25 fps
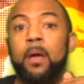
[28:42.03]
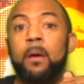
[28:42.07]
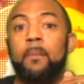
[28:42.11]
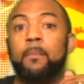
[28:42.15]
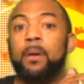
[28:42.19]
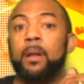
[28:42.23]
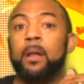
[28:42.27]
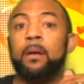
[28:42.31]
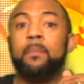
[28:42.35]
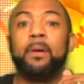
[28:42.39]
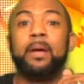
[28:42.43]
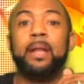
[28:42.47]

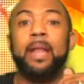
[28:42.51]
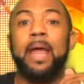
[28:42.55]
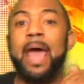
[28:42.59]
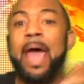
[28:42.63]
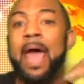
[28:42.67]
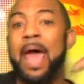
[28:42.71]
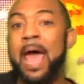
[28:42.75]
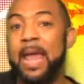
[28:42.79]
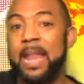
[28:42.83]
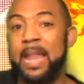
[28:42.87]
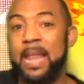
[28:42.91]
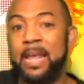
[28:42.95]
but I'm going to
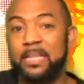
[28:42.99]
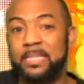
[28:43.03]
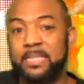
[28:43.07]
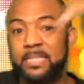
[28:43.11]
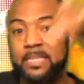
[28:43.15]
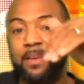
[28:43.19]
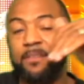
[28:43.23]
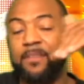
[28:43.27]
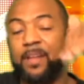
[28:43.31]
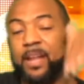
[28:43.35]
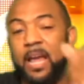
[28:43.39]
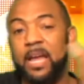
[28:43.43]
add that
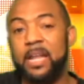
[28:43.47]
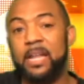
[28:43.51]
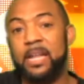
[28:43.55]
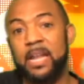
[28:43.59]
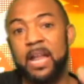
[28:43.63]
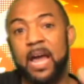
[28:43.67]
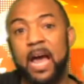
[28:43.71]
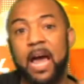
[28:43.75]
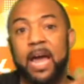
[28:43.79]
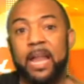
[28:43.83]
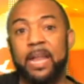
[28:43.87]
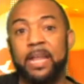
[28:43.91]

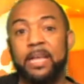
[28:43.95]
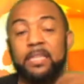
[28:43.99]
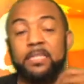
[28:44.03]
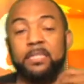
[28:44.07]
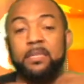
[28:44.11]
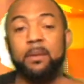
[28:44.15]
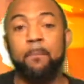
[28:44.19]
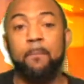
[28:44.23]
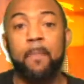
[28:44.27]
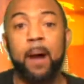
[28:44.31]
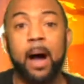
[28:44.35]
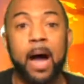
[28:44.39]
$7.99
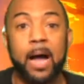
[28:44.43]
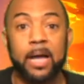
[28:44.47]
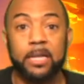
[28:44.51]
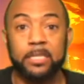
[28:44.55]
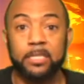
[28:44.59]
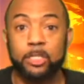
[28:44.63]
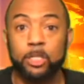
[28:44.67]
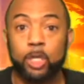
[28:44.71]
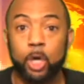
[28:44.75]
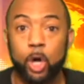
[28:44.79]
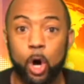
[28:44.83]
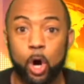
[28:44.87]
into
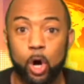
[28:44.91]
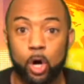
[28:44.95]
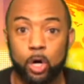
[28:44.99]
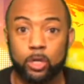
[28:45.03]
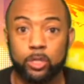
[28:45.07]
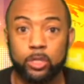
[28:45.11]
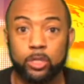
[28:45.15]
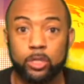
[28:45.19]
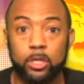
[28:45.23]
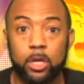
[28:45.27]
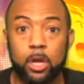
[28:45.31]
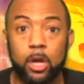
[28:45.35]
mine's
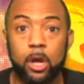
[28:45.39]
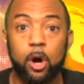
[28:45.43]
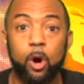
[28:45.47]
cost,